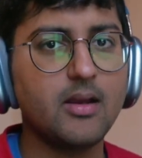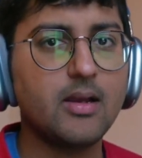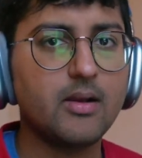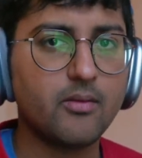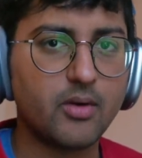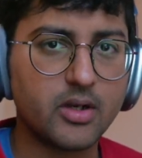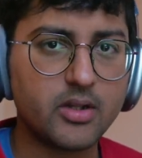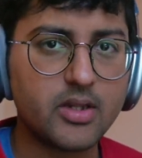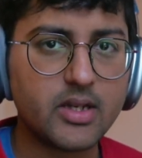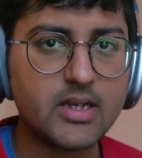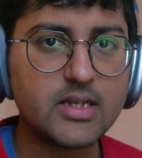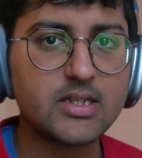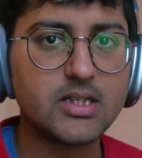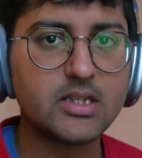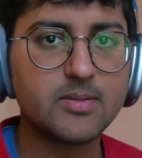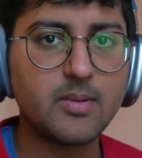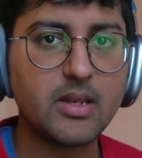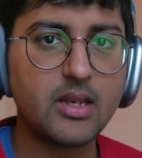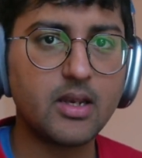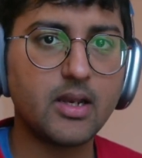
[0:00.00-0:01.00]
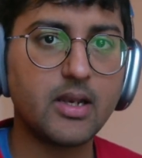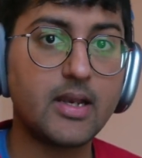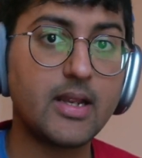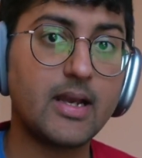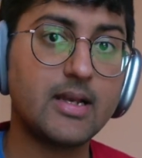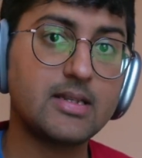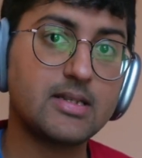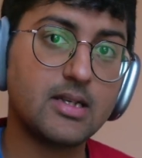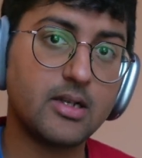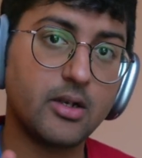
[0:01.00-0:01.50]
One of the reasons being
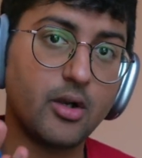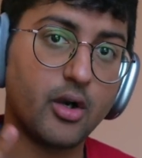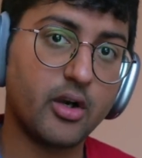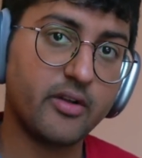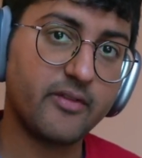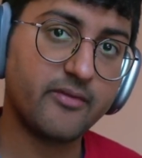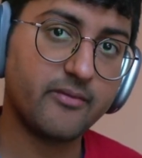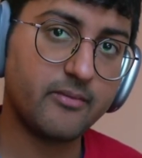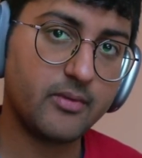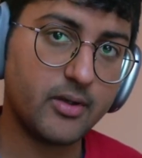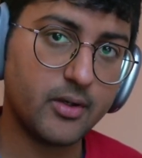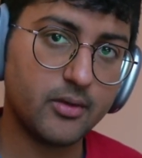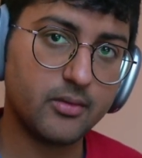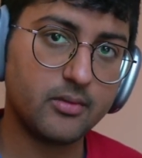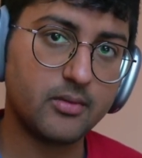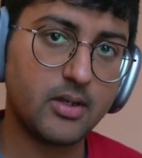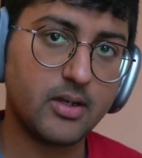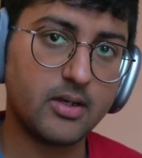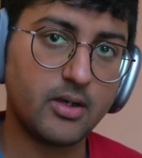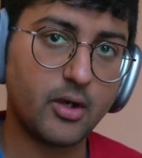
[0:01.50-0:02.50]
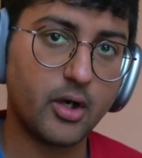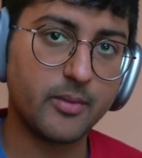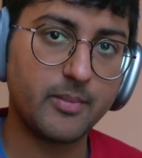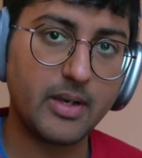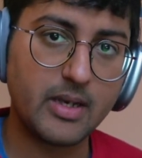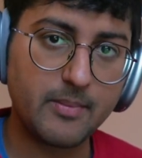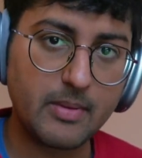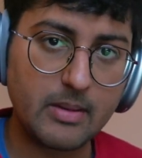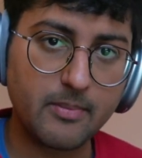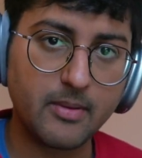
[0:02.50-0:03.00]
India is a lot of you know there are a lot of
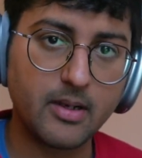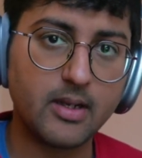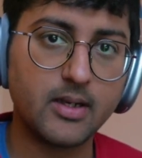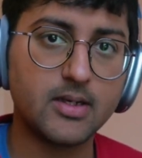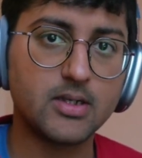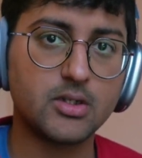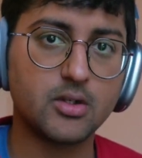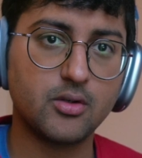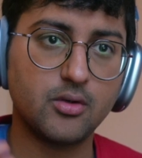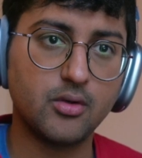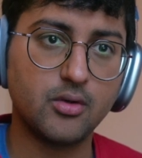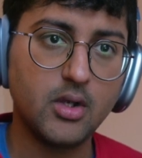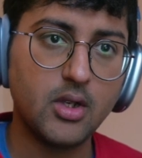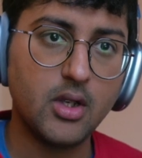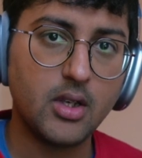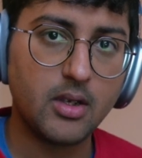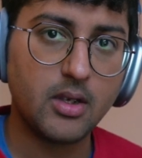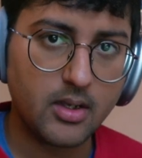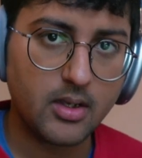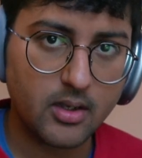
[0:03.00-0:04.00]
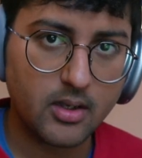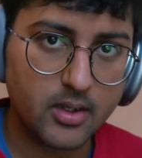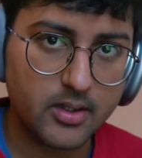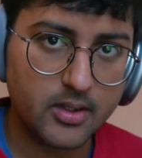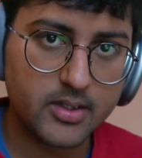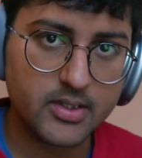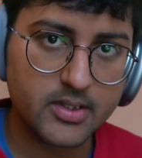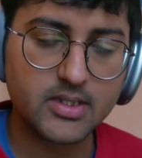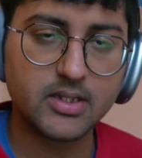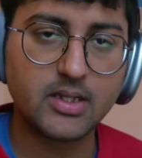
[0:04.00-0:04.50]
many people here, so
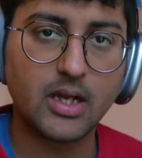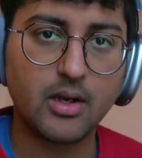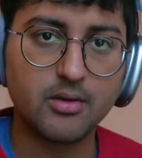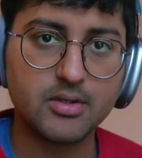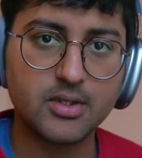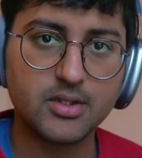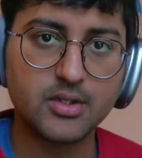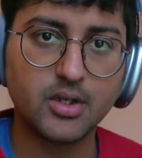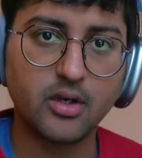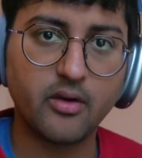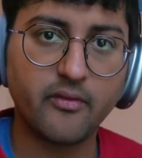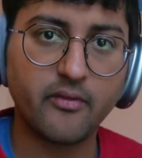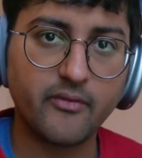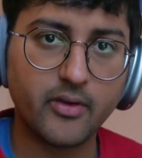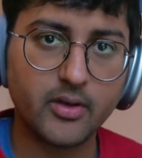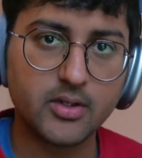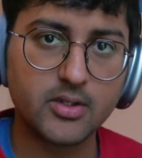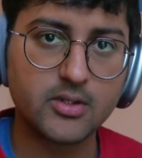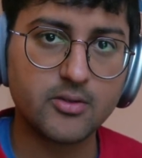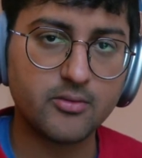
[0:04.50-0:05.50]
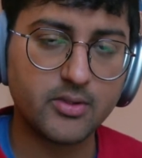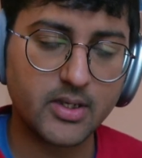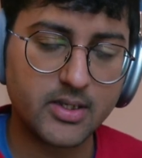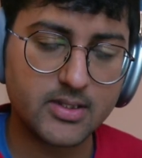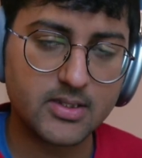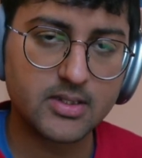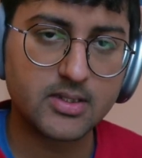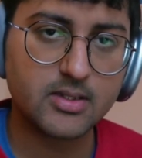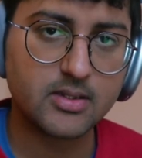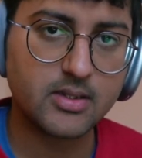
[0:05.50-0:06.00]
hundreds and thousands of uh,
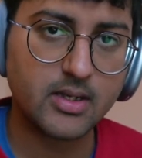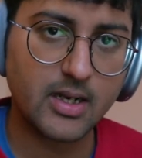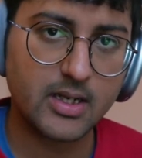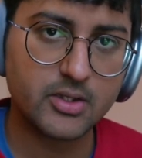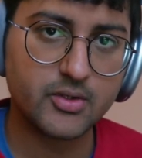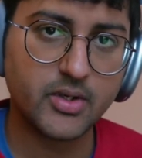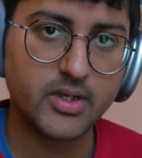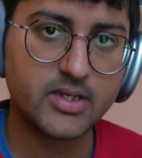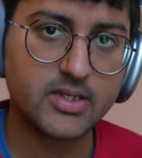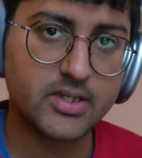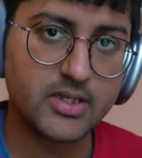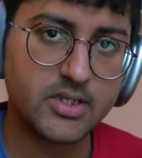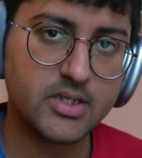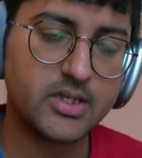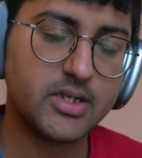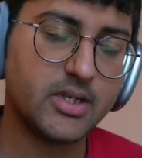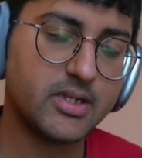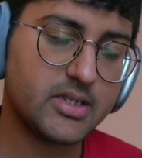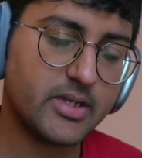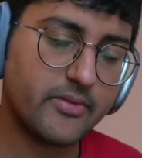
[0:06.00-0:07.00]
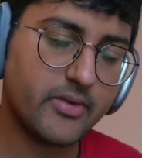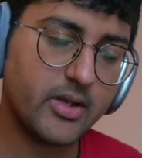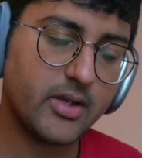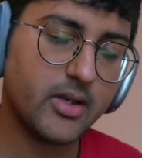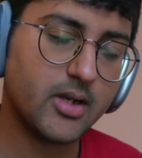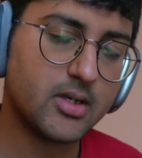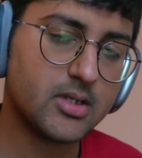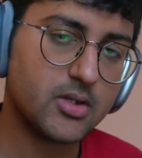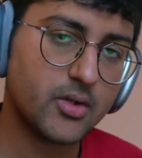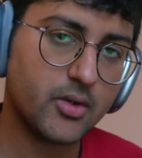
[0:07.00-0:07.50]
students, graduates, engineers every
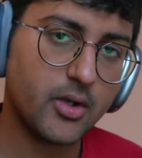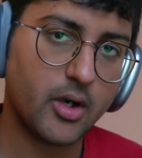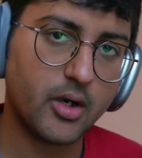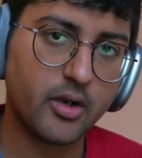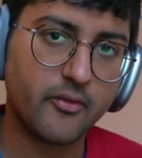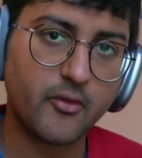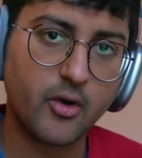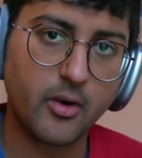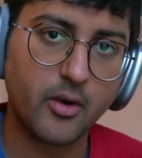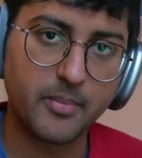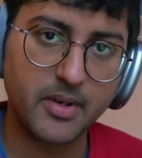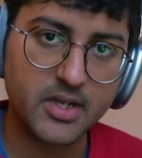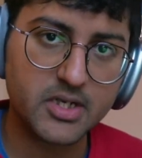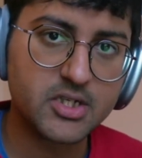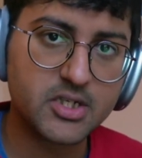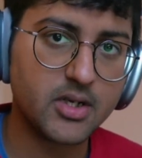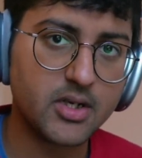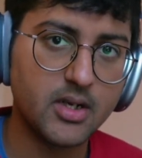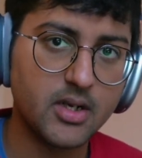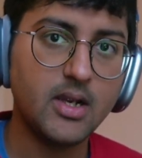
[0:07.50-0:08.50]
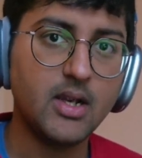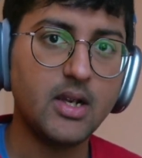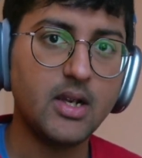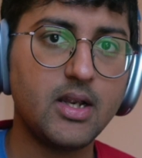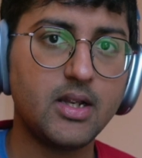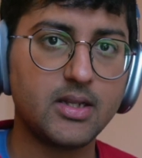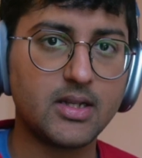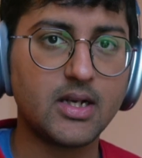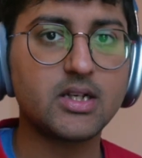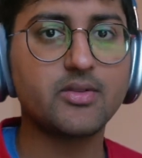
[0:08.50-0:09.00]
year, so a lot of competition.
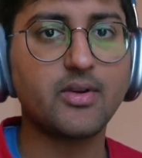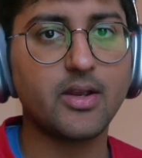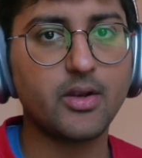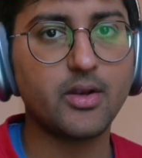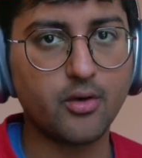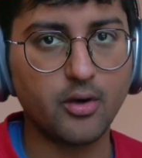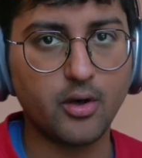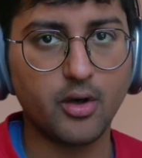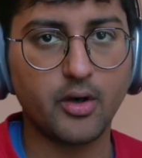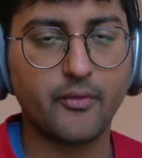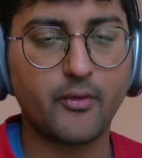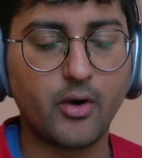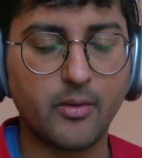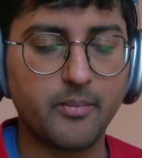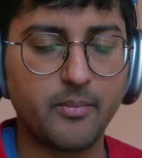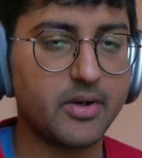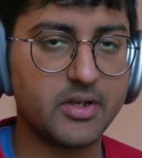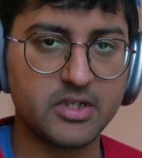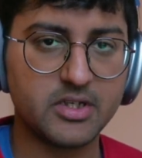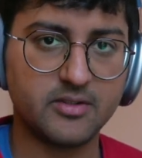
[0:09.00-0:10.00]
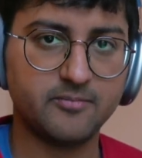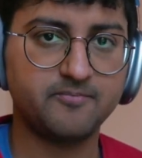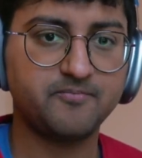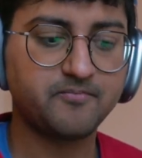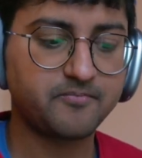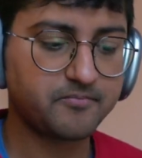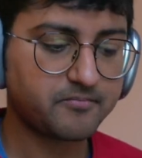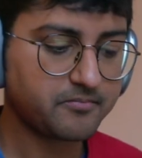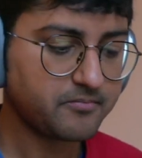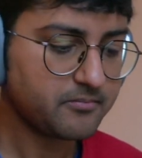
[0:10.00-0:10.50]
That's why you know a lot of competition.
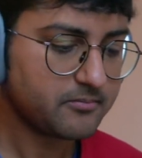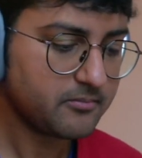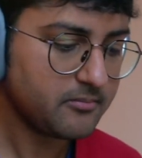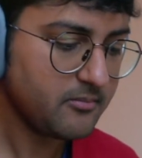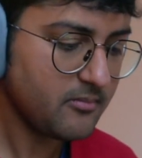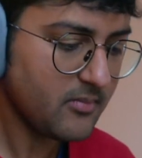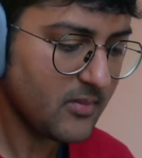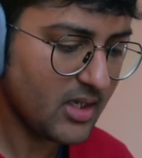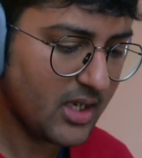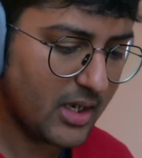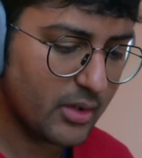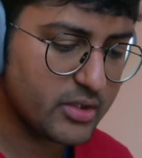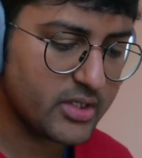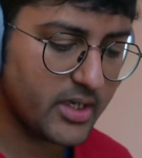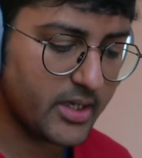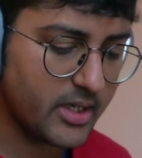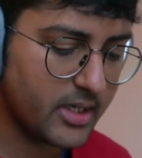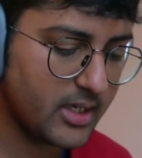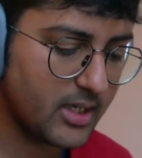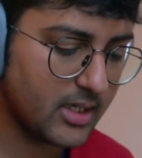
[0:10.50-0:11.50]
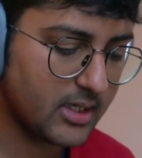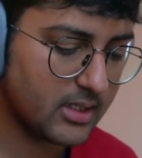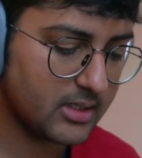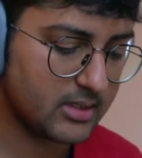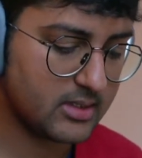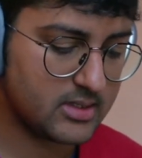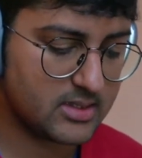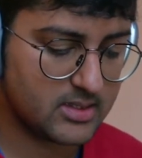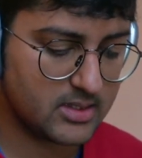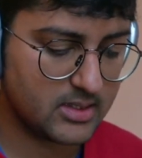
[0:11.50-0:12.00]
Outside India,
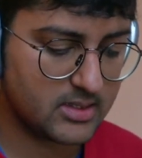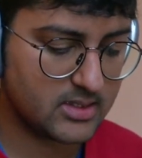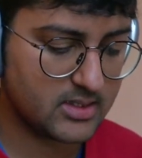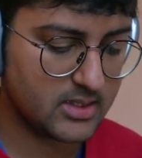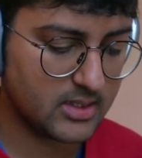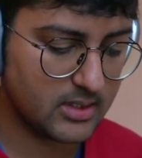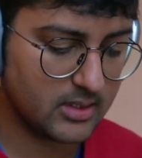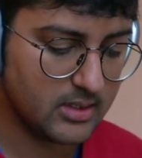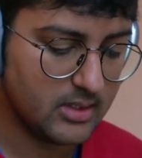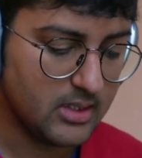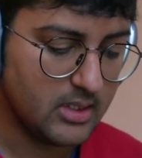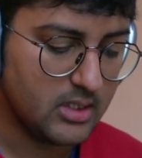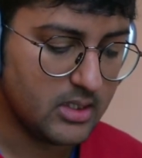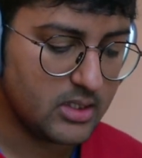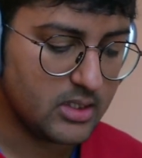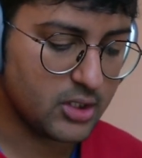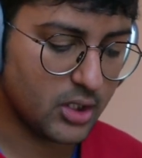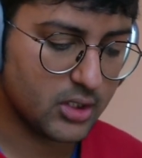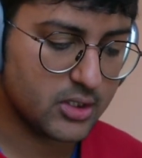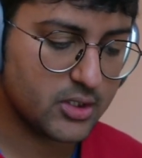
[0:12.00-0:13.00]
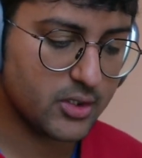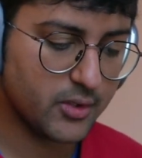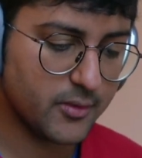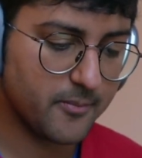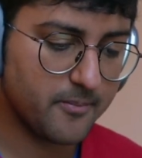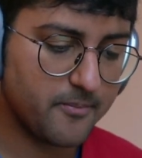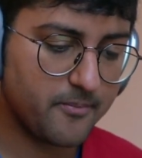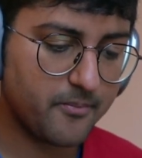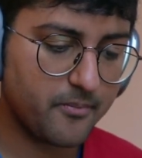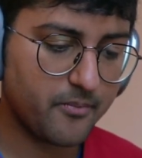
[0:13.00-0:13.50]
it's it's uh, it's
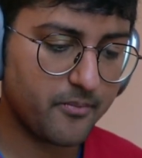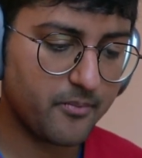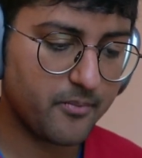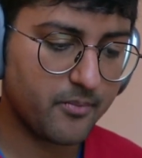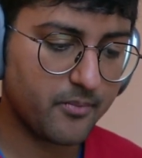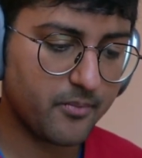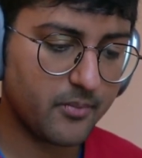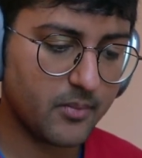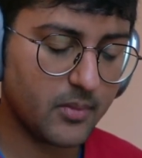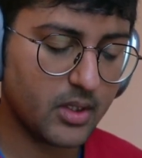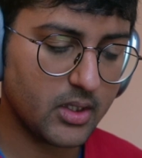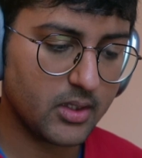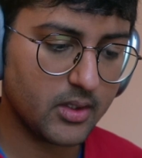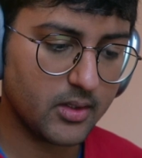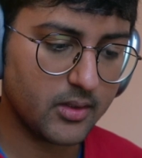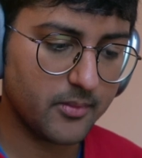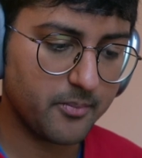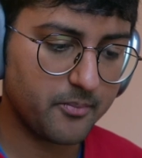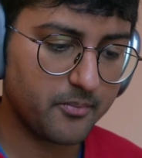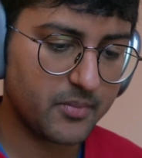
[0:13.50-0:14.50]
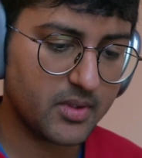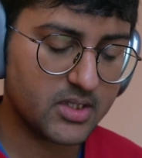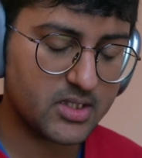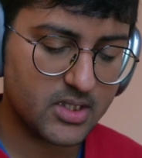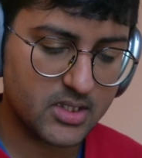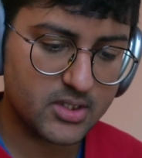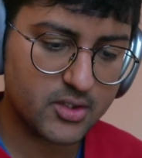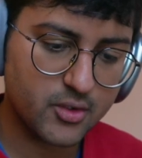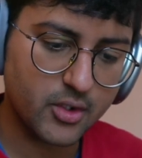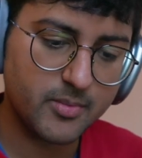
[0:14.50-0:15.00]
also uh, it's,
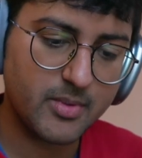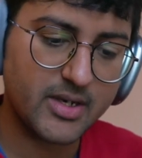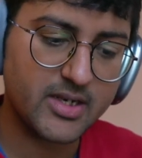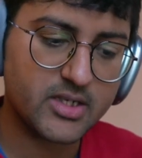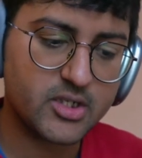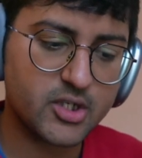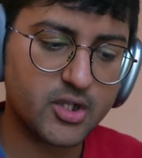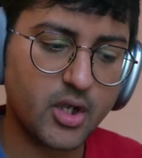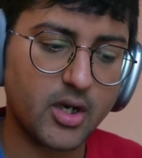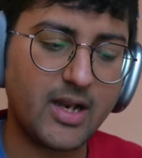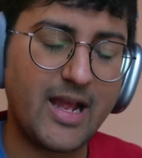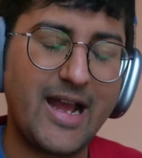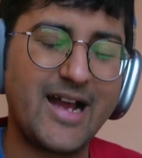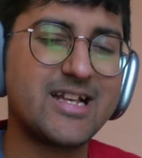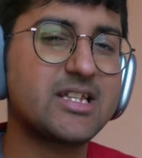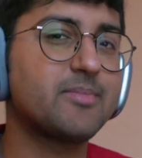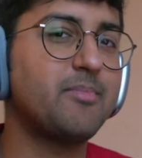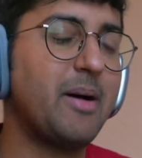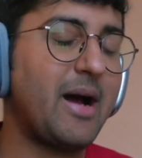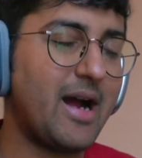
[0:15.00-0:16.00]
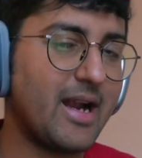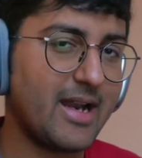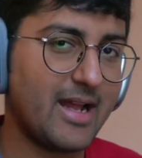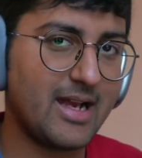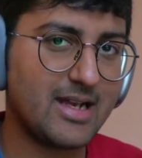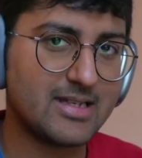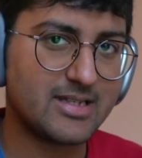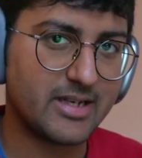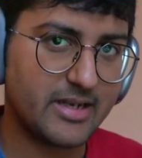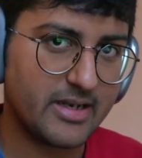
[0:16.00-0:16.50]
it's good, but it's not as bad
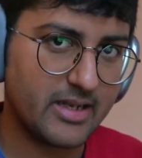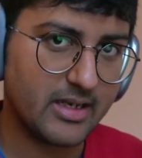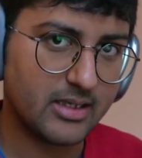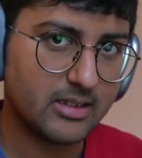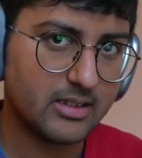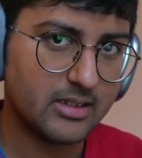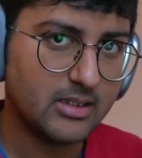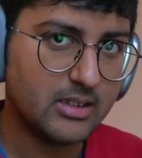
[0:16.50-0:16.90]
as India.